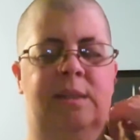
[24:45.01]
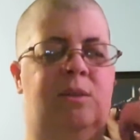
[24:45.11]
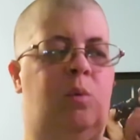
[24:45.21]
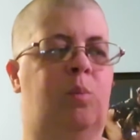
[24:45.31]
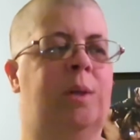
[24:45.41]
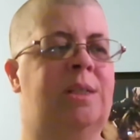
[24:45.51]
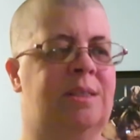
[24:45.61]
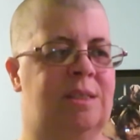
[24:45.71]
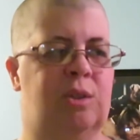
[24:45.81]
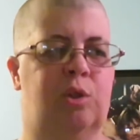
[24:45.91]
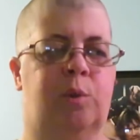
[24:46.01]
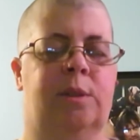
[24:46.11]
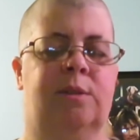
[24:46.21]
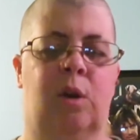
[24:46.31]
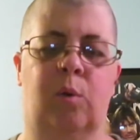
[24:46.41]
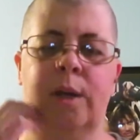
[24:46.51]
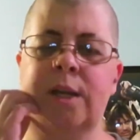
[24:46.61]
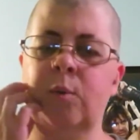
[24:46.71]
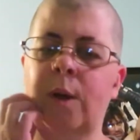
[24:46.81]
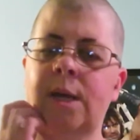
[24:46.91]
So, we just didn't do it. So,
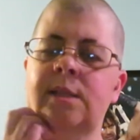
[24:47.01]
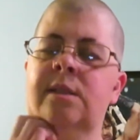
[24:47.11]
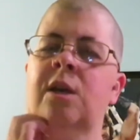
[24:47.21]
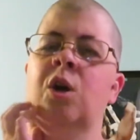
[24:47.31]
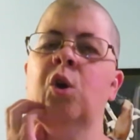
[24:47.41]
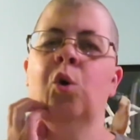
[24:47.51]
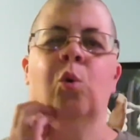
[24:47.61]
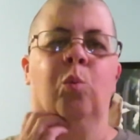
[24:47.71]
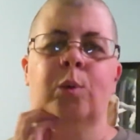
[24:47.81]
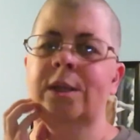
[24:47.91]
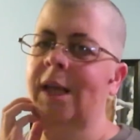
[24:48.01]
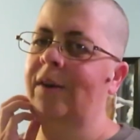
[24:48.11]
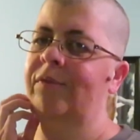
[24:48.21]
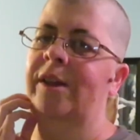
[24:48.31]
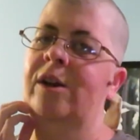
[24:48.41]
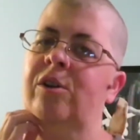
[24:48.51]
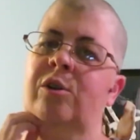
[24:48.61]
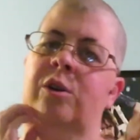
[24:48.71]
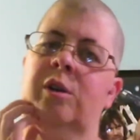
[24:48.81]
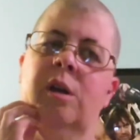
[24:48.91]
anyways, we left there.